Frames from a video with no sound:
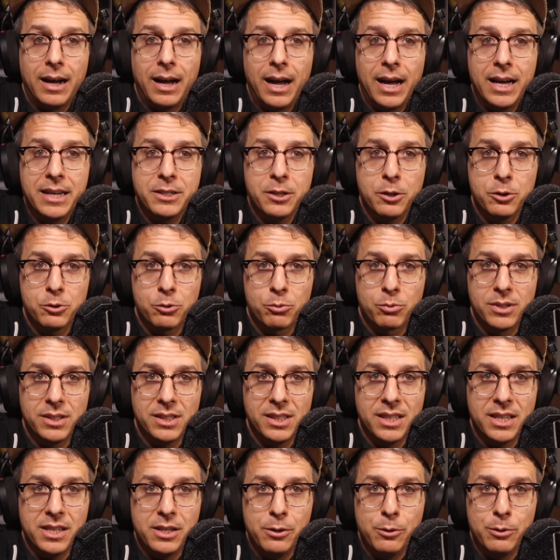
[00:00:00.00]
I don't
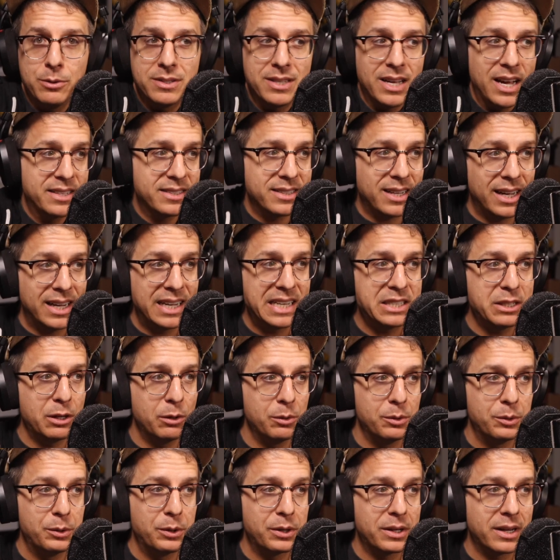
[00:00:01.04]
really use that. I
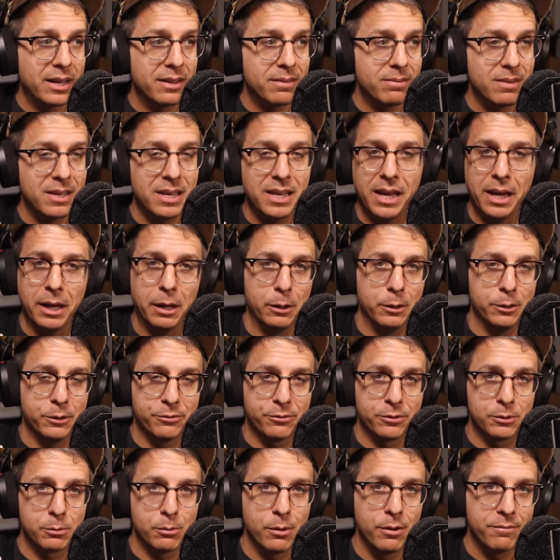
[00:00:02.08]
don't look at the held
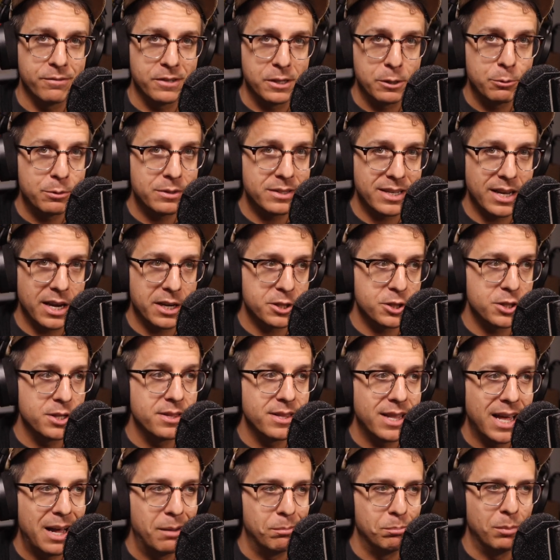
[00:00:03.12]
for review section
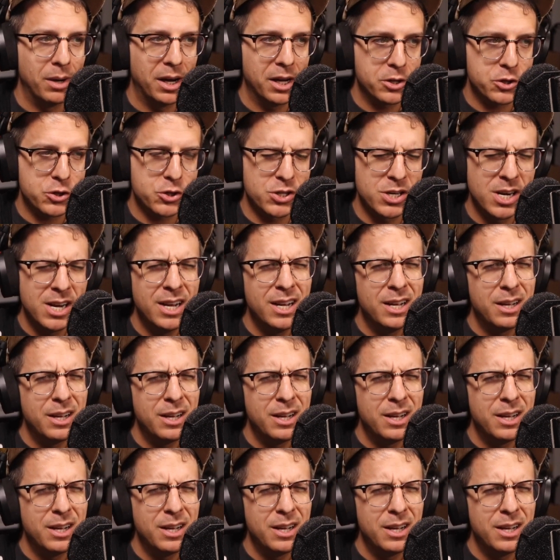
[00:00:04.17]
that much.